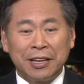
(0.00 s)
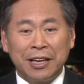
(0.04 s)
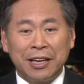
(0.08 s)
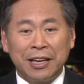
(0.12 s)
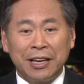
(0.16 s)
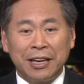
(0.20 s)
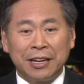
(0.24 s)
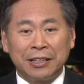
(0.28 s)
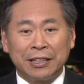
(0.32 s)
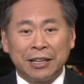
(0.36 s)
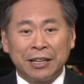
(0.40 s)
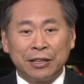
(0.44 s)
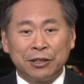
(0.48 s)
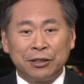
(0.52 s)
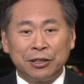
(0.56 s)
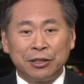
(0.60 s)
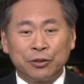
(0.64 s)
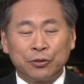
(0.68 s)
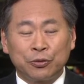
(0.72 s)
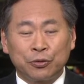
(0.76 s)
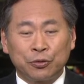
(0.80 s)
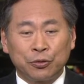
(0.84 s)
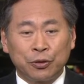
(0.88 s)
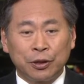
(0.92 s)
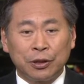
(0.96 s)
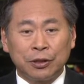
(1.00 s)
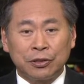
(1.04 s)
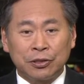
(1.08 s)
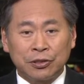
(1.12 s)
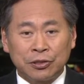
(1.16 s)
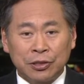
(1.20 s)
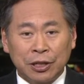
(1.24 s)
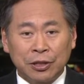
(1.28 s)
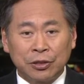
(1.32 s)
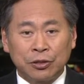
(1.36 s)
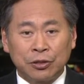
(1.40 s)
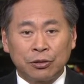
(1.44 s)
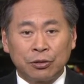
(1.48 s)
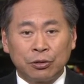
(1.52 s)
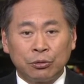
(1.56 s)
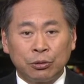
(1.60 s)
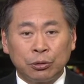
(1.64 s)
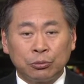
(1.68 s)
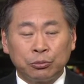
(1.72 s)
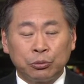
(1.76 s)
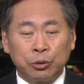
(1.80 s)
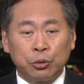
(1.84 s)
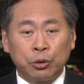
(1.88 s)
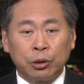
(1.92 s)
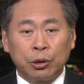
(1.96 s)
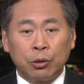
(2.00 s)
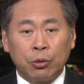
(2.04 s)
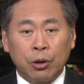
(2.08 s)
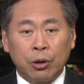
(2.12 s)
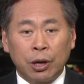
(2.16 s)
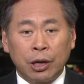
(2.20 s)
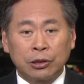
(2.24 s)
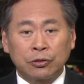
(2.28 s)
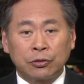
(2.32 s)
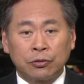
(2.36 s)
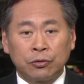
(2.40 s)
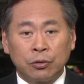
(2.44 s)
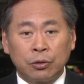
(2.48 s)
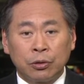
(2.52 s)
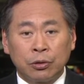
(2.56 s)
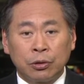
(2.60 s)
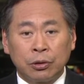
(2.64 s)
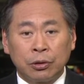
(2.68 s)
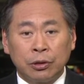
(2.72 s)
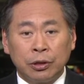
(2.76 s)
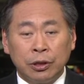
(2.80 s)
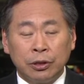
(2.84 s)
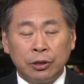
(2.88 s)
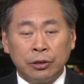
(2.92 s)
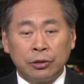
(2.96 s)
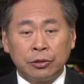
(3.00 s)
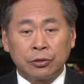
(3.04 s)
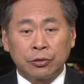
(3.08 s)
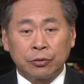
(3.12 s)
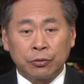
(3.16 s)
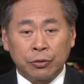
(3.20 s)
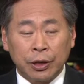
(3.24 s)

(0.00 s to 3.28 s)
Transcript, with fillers: And I think front and center, what we want to watch for is,